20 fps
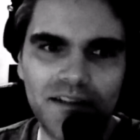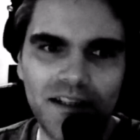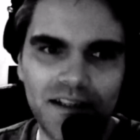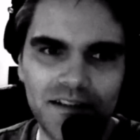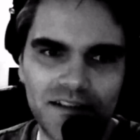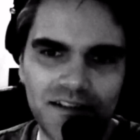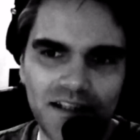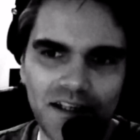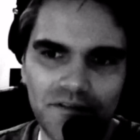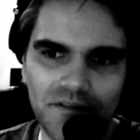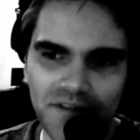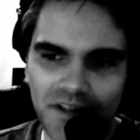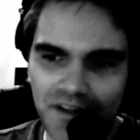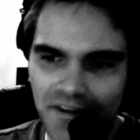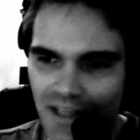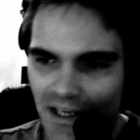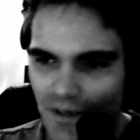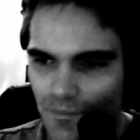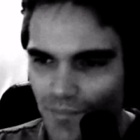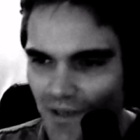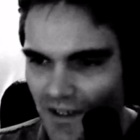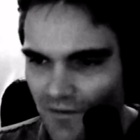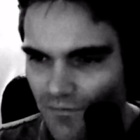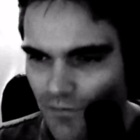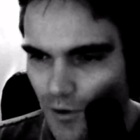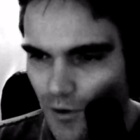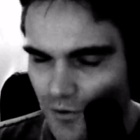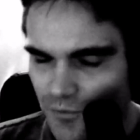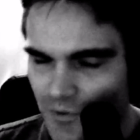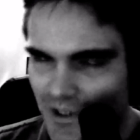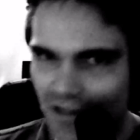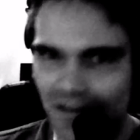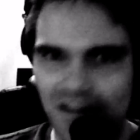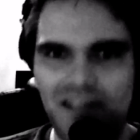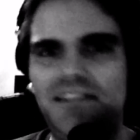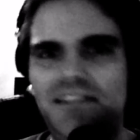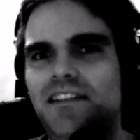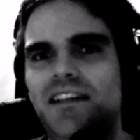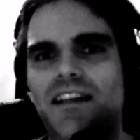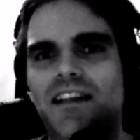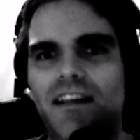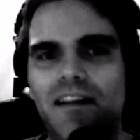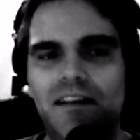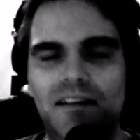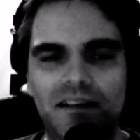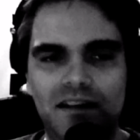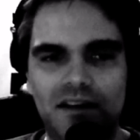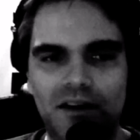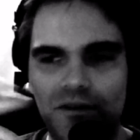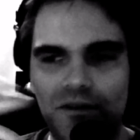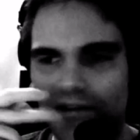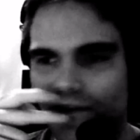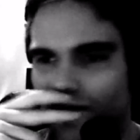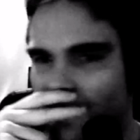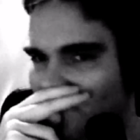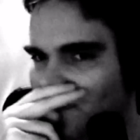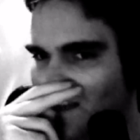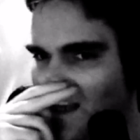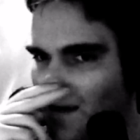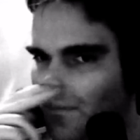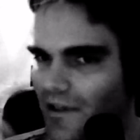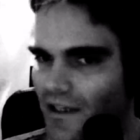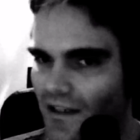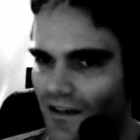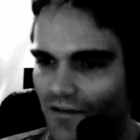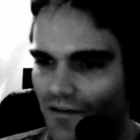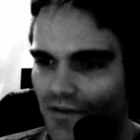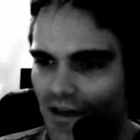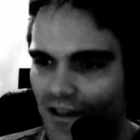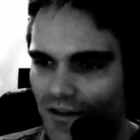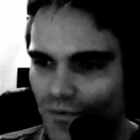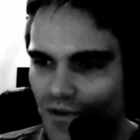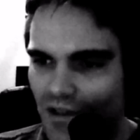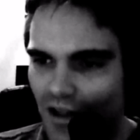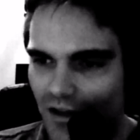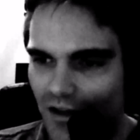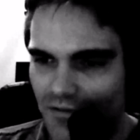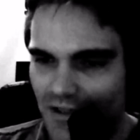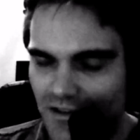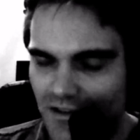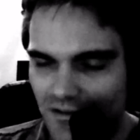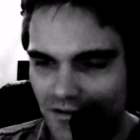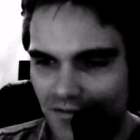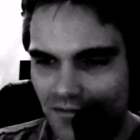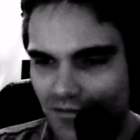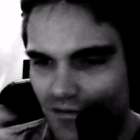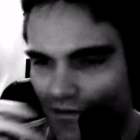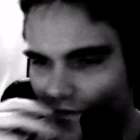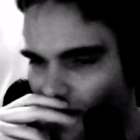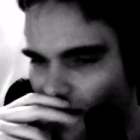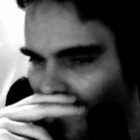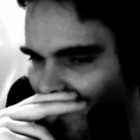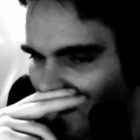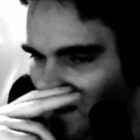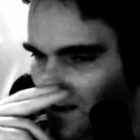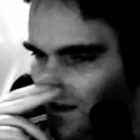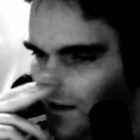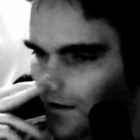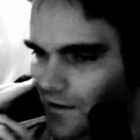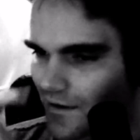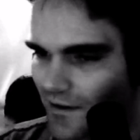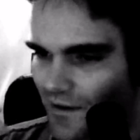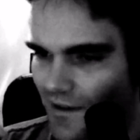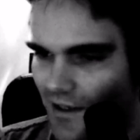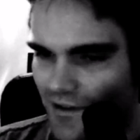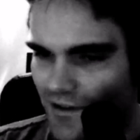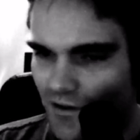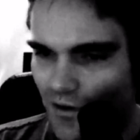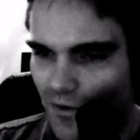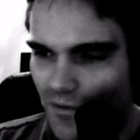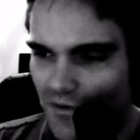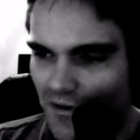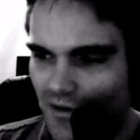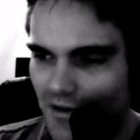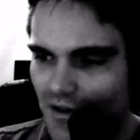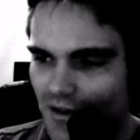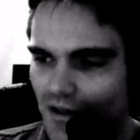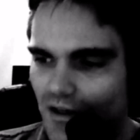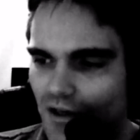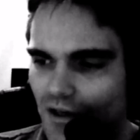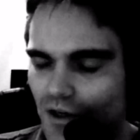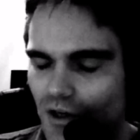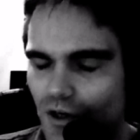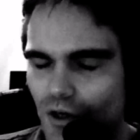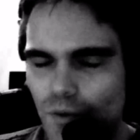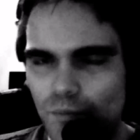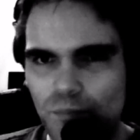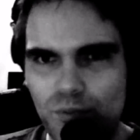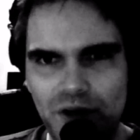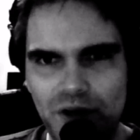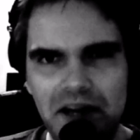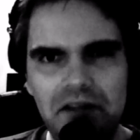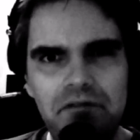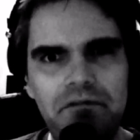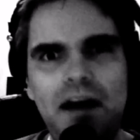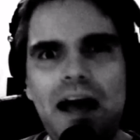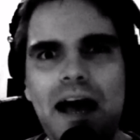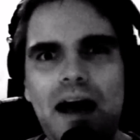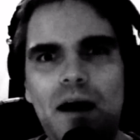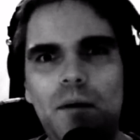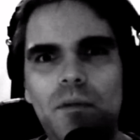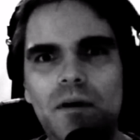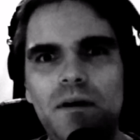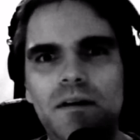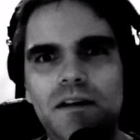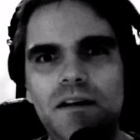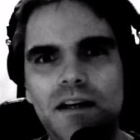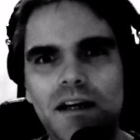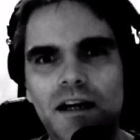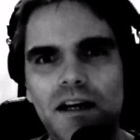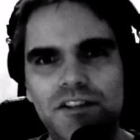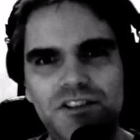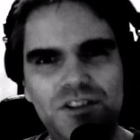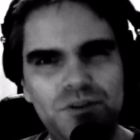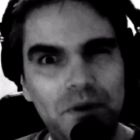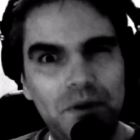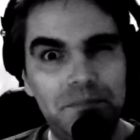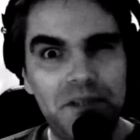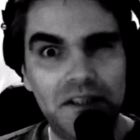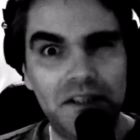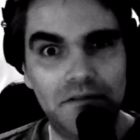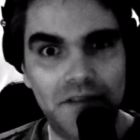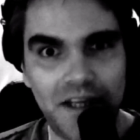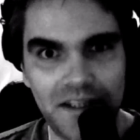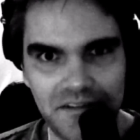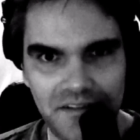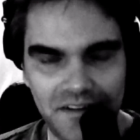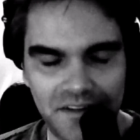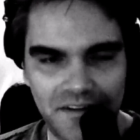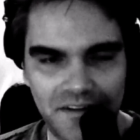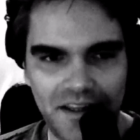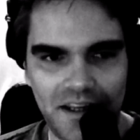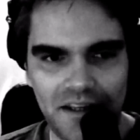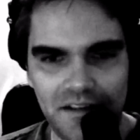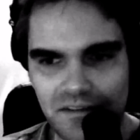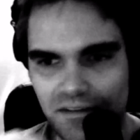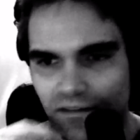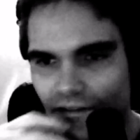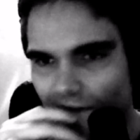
instead of the thing being photorealistic and slapping you in the face with all of its own prefab scripted events and things.